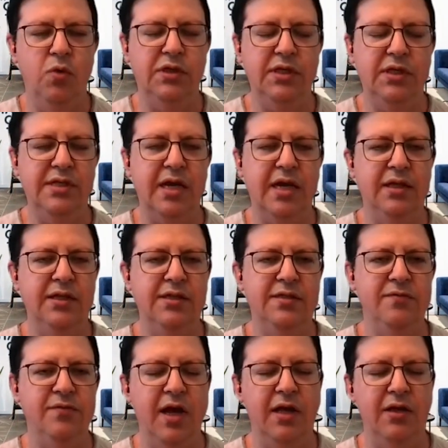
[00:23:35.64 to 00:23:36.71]
What exactly
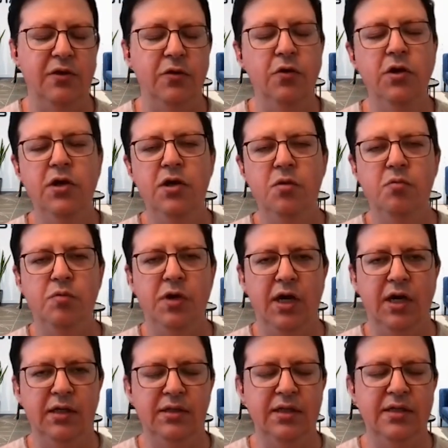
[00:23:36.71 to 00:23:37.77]
is the value?
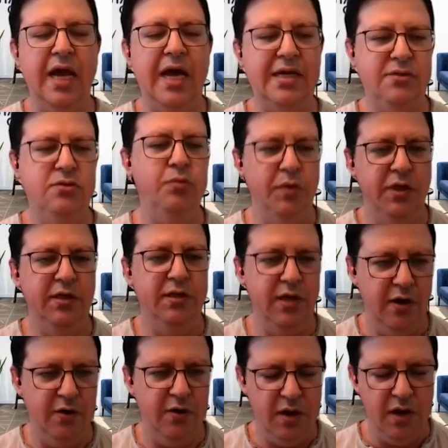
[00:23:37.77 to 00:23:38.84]
But it has to be
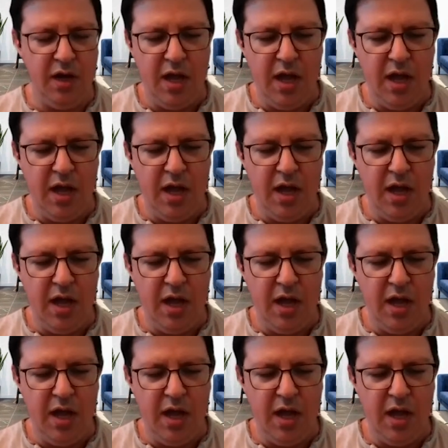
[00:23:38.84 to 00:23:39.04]
there.